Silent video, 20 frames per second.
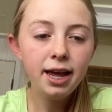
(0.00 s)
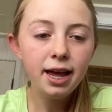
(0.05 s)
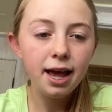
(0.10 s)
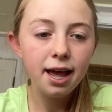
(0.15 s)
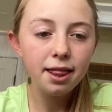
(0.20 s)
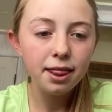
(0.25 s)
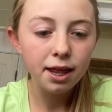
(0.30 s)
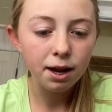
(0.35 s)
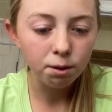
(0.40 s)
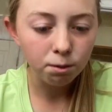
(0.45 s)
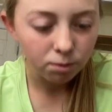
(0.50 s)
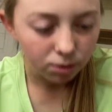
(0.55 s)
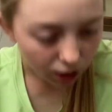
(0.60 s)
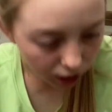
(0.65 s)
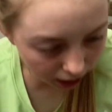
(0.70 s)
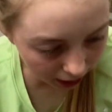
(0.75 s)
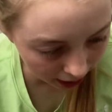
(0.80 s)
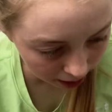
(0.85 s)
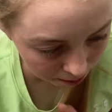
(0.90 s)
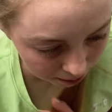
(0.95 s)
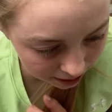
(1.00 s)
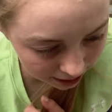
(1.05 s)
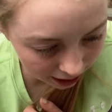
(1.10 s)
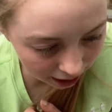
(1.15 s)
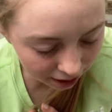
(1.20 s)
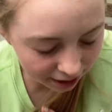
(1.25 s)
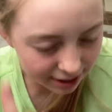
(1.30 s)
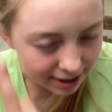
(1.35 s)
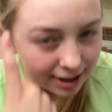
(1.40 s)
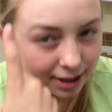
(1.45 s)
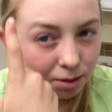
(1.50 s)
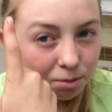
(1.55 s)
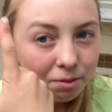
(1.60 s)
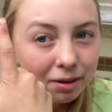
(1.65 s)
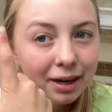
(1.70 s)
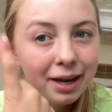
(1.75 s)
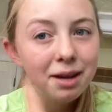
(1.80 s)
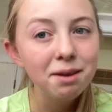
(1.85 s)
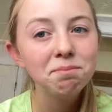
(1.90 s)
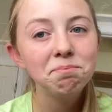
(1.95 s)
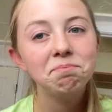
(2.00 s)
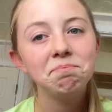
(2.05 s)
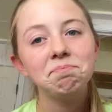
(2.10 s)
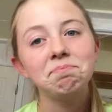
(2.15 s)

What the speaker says: and then her head went down and the stick went in.